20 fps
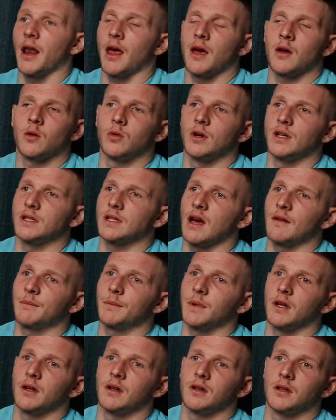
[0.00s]
And I always have
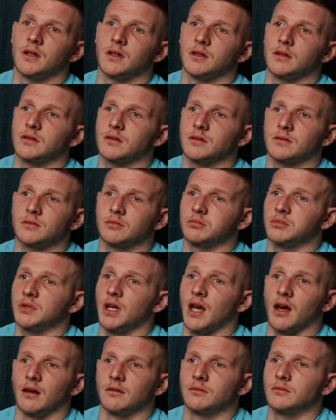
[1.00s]
been, and
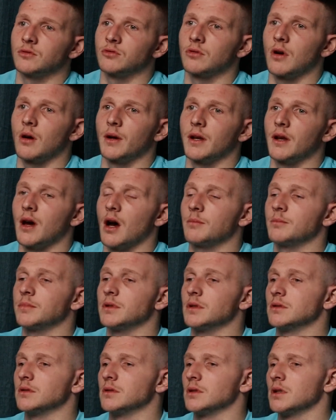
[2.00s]
growing up,
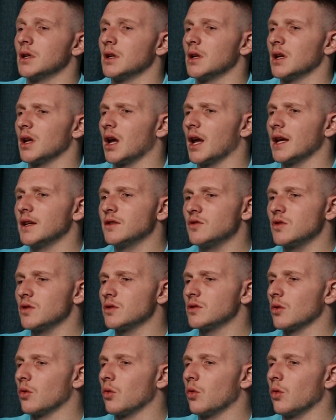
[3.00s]
and he's
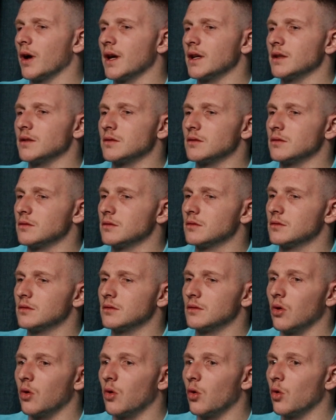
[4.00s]
just always
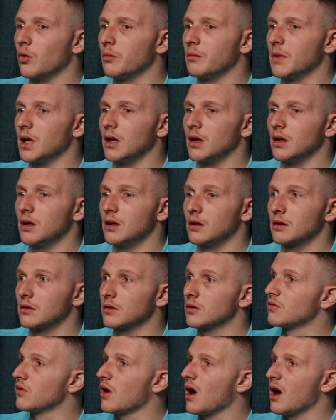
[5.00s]
taught me
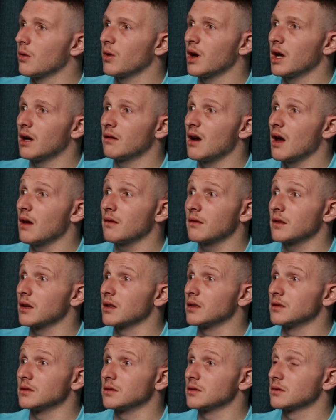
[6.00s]
the right way around
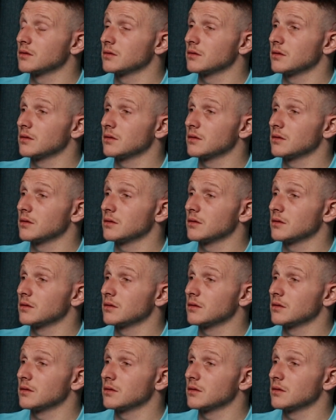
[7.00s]
things.